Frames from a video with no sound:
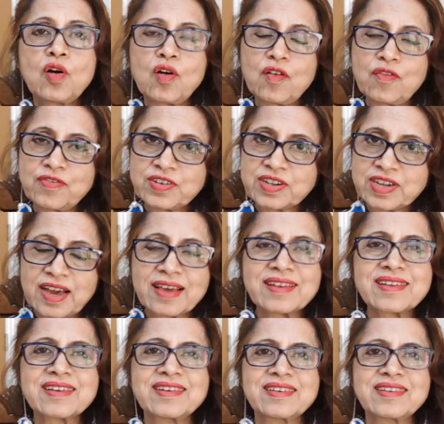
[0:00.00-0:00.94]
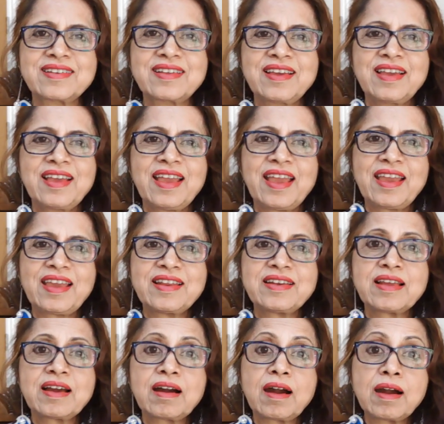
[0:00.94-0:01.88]
of darker and
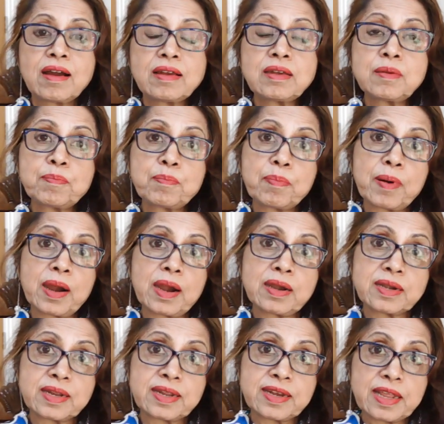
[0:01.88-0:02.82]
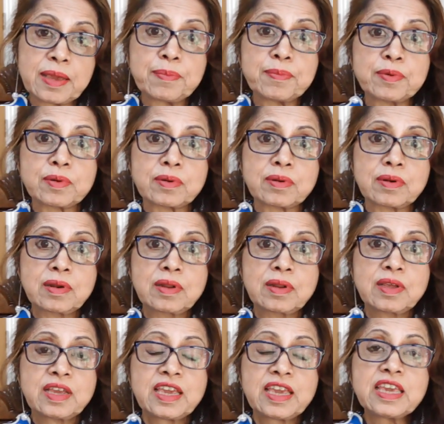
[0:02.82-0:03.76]
unpardonable
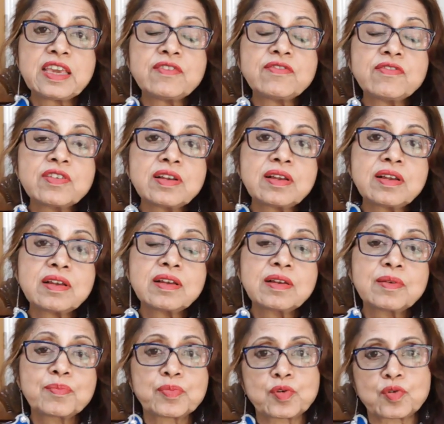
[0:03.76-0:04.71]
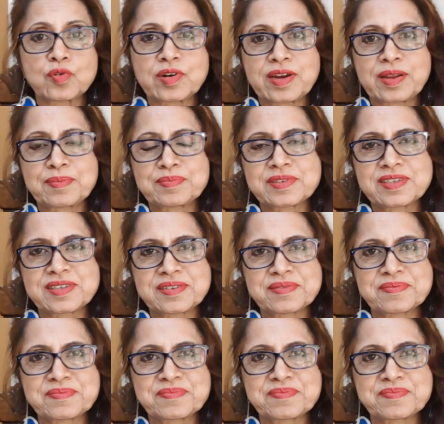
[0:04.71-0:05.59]
evil programs.